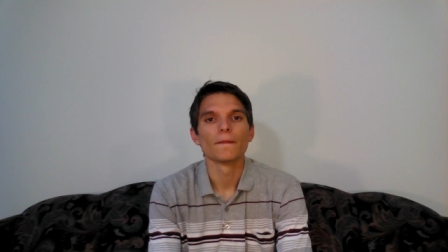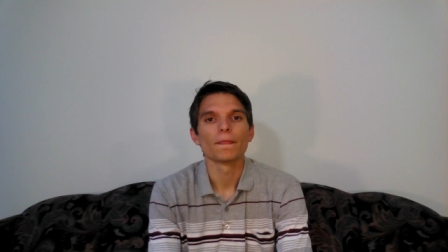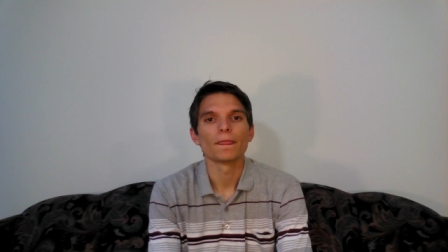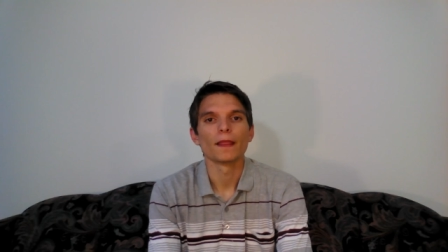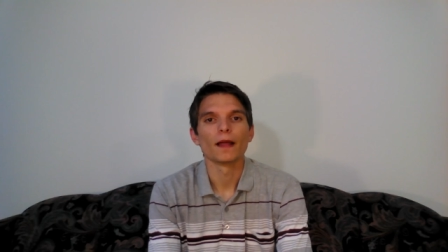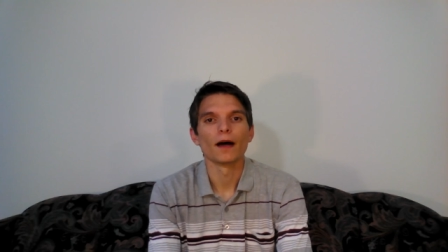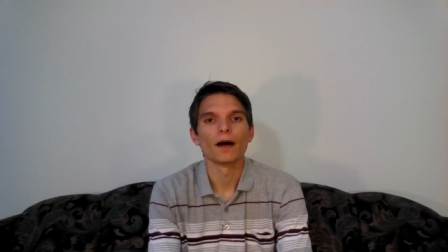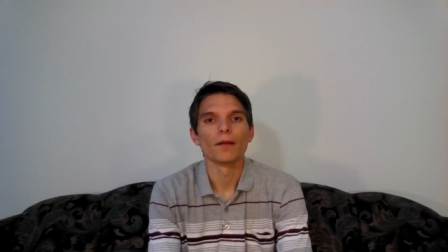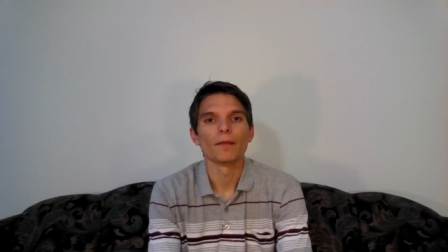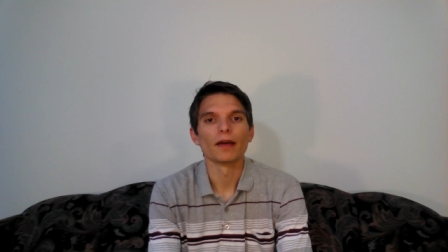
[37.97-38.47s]

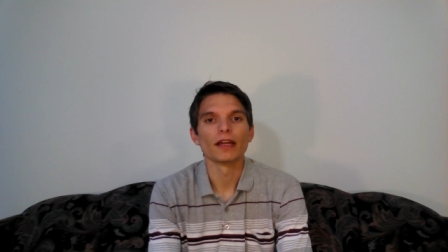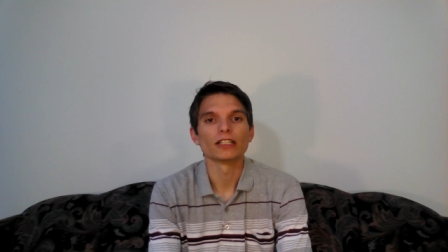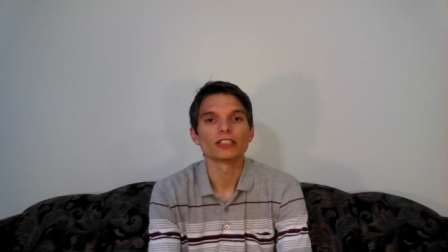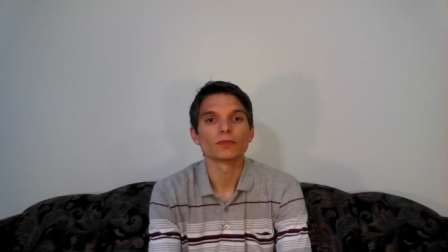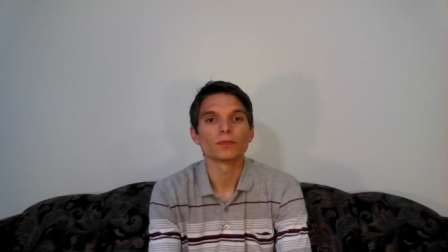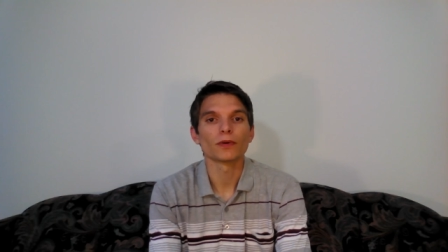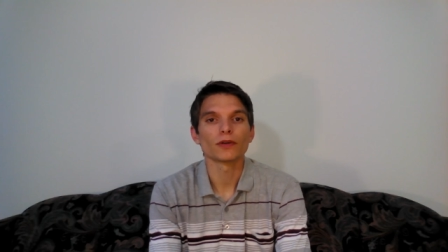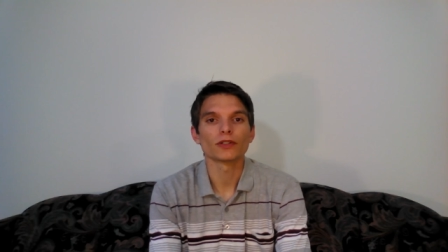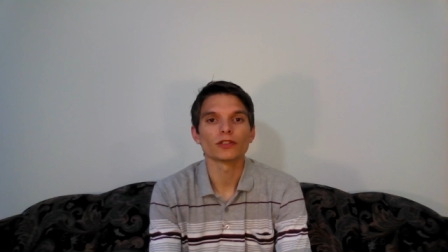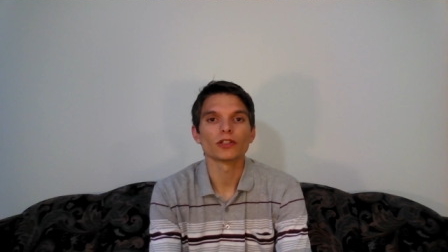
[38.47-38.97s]
Um, and it's
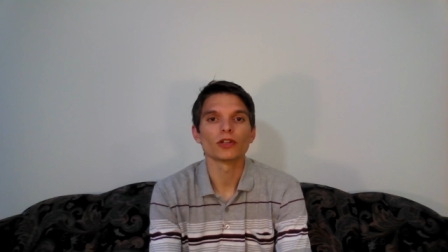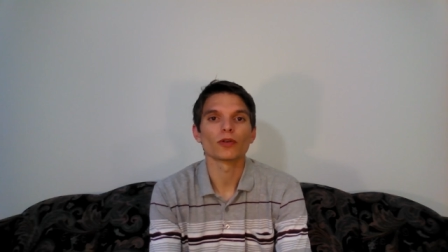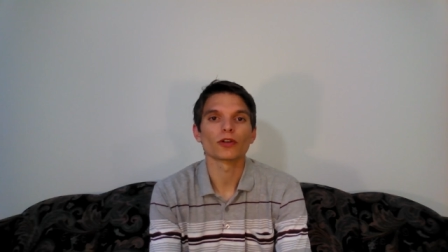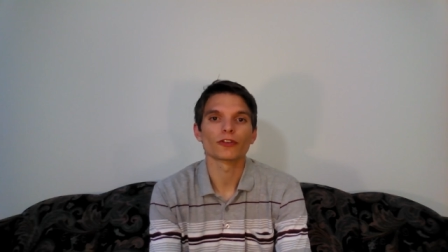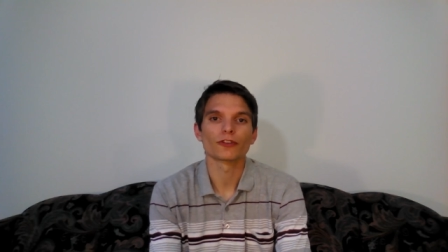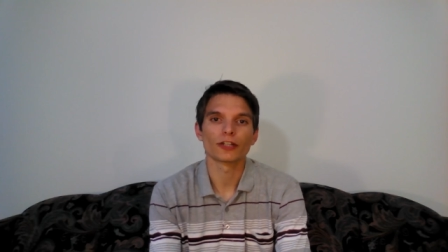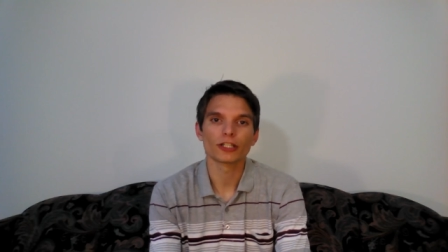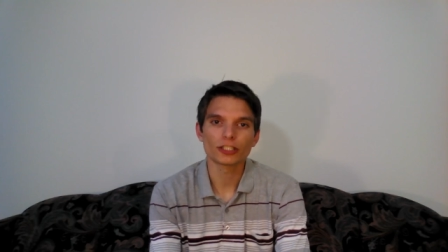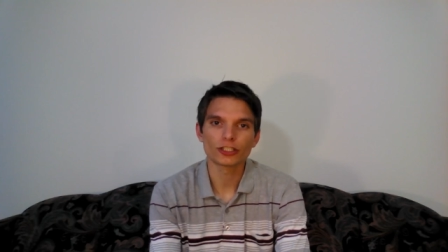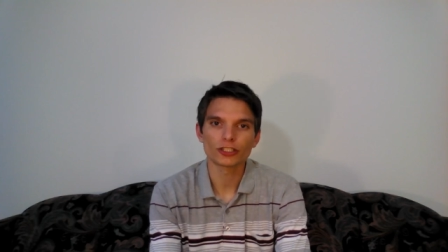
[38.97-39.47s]
important to know what
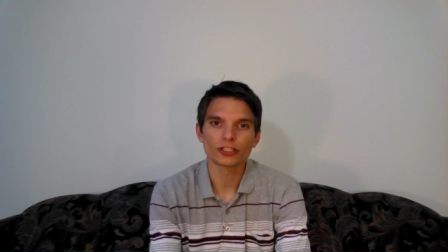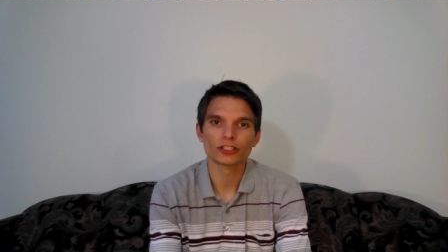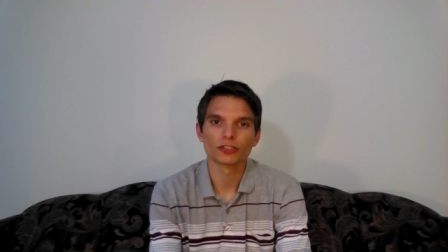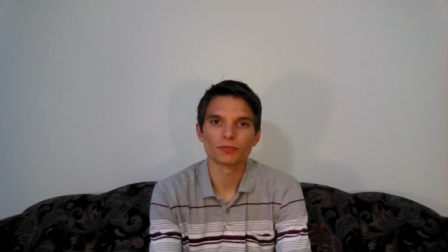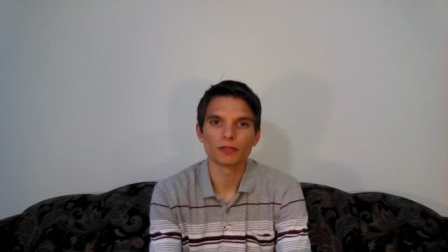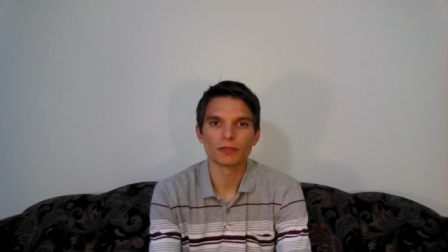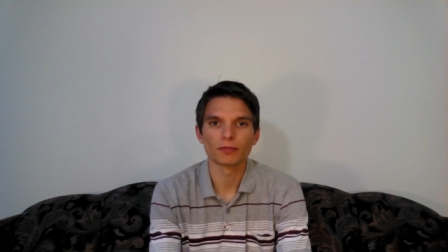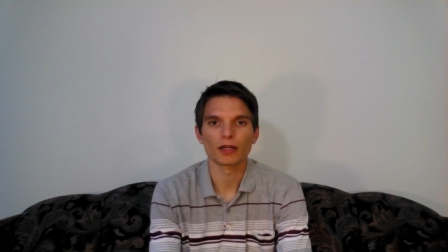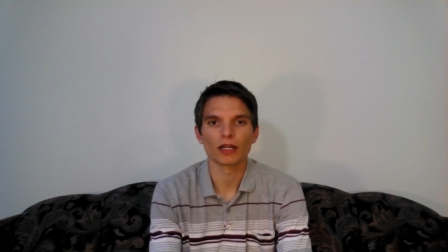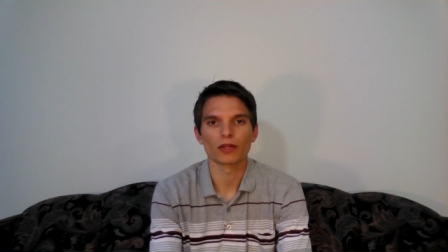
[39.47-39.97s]
Christians
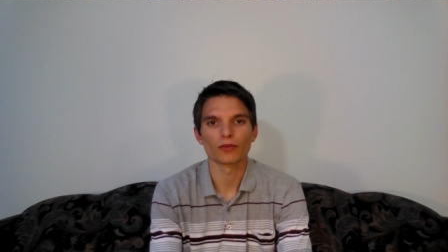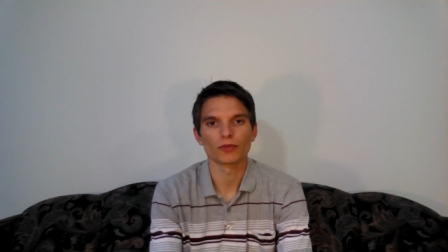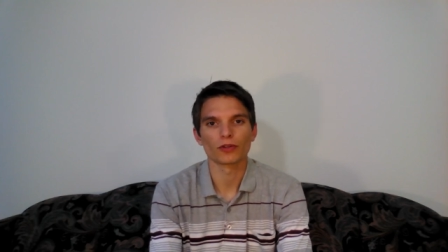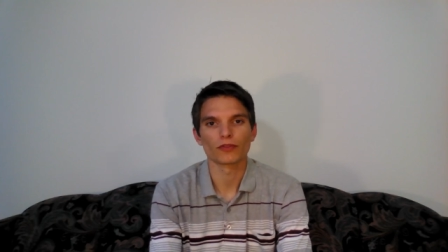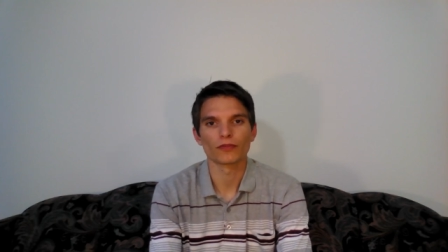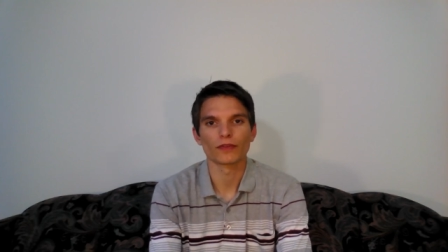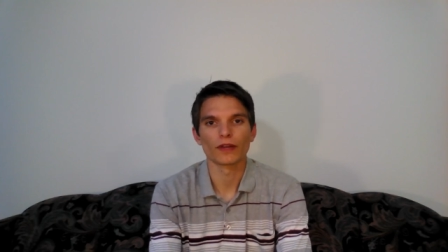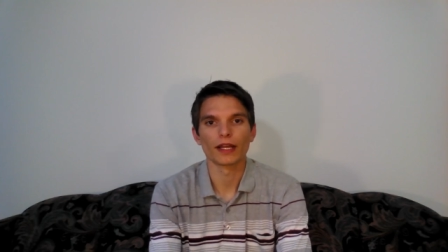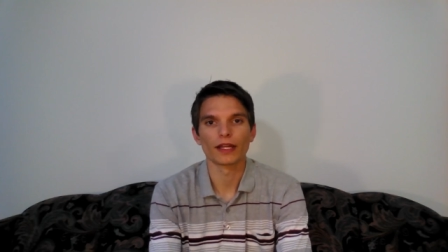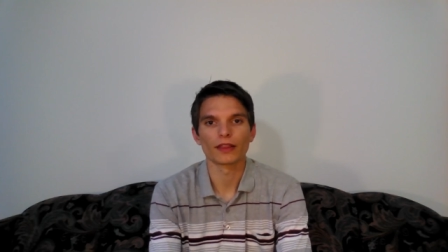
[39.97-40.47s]
mean by the
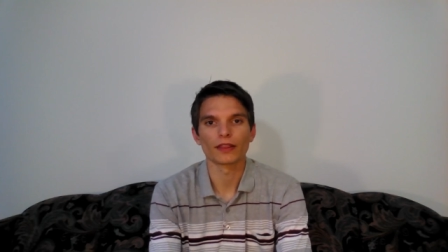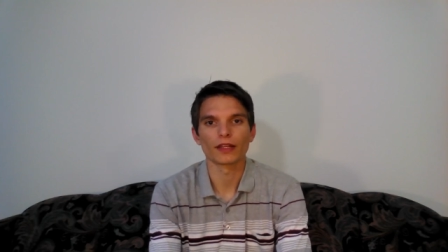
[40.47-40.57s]
word faith